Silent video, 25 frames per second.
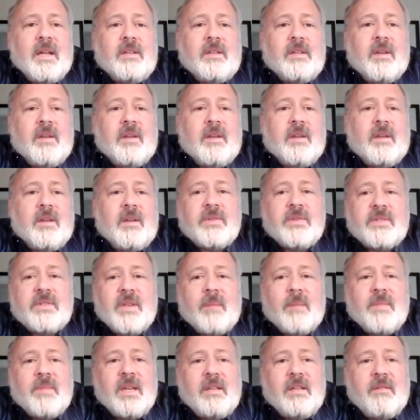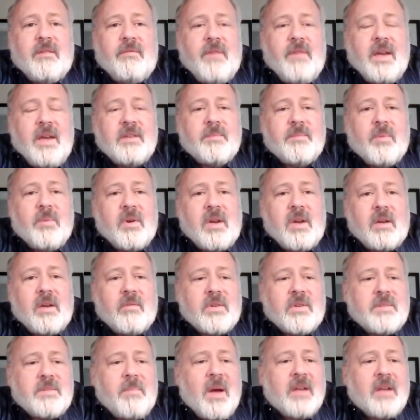to post something to facebook in a
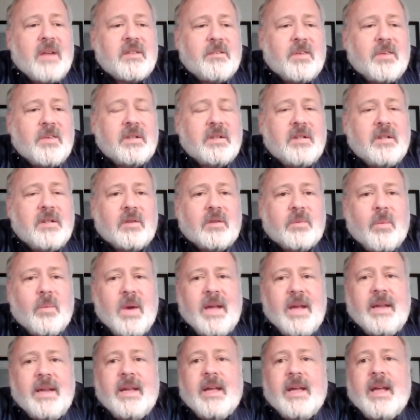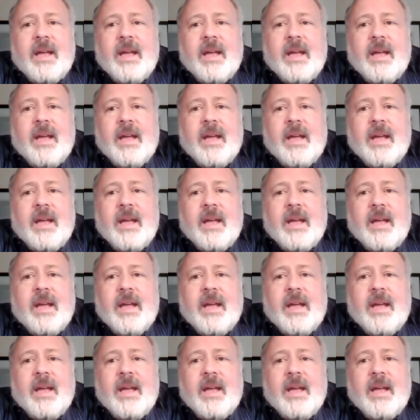responsible adult way